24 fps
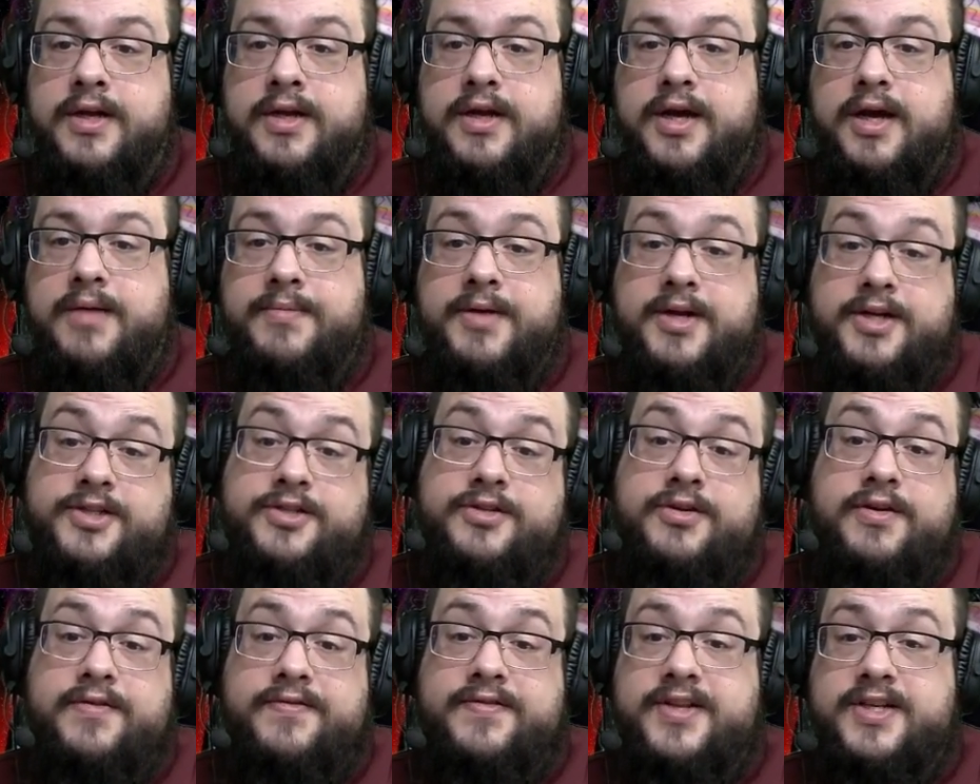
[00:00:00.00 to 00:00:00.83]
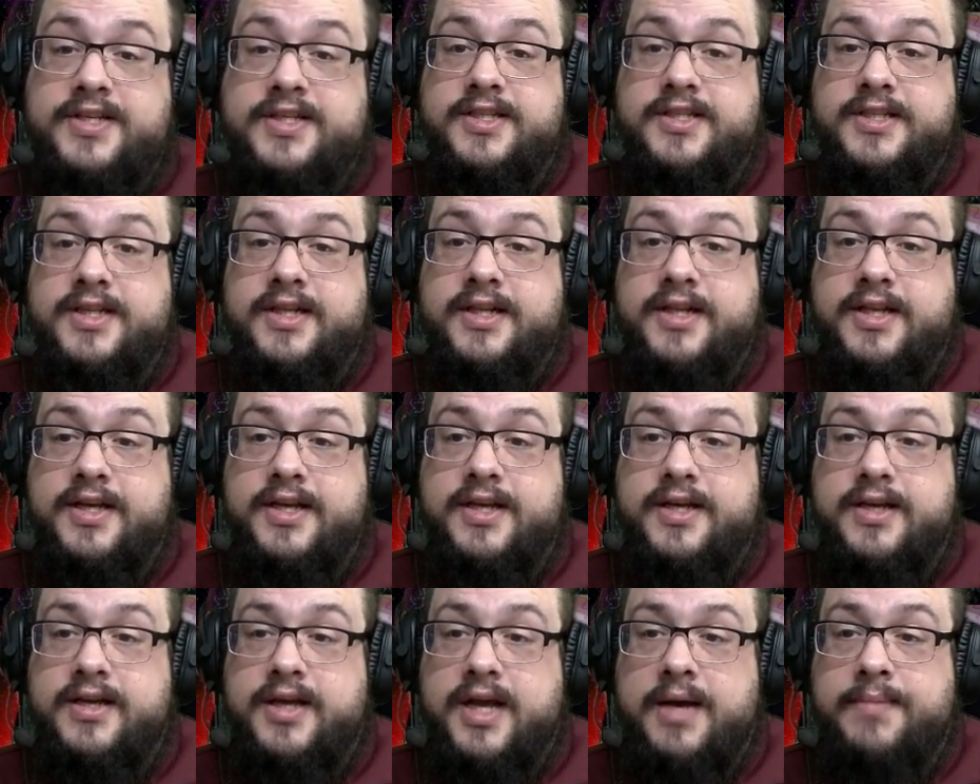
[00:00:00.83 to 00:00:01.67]
I'm not sure if this in
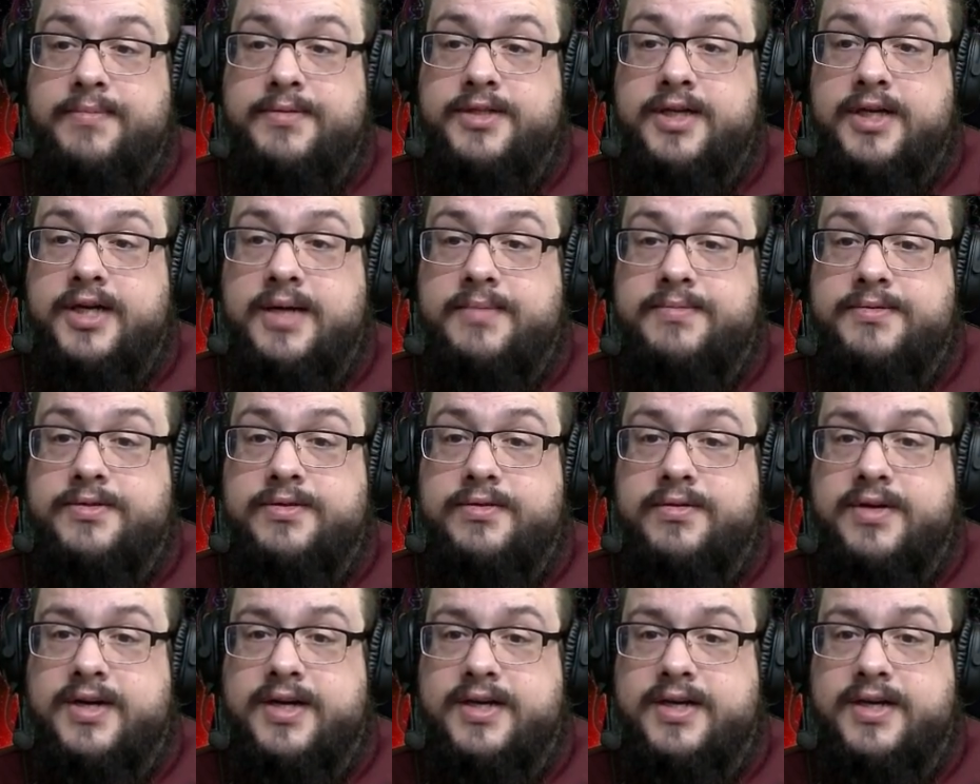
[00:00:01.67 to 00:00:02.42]
the Amazon App Store.